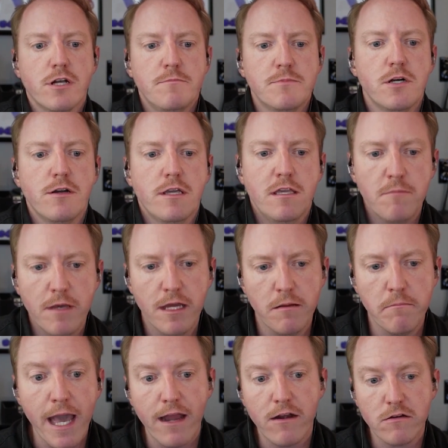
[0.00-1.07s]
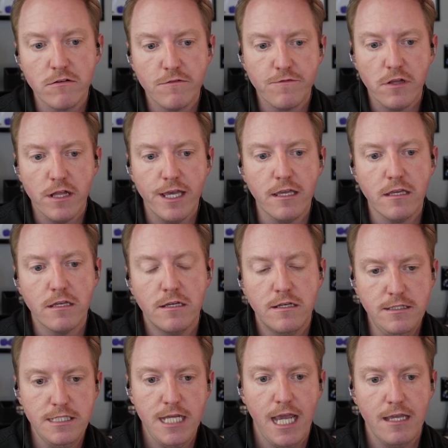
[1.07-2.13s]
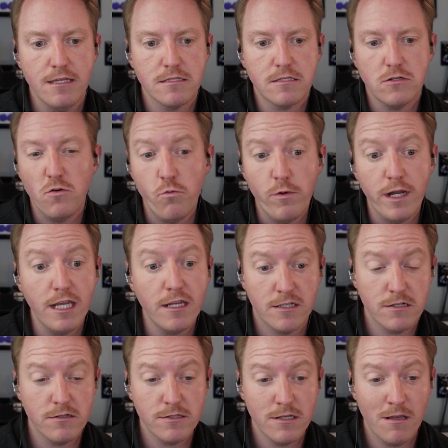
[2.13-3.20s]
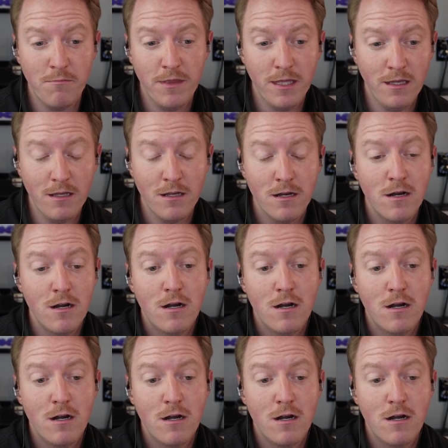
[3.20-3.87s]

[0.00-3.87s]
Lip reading: I'm talking about a matter of like days to weeks or something.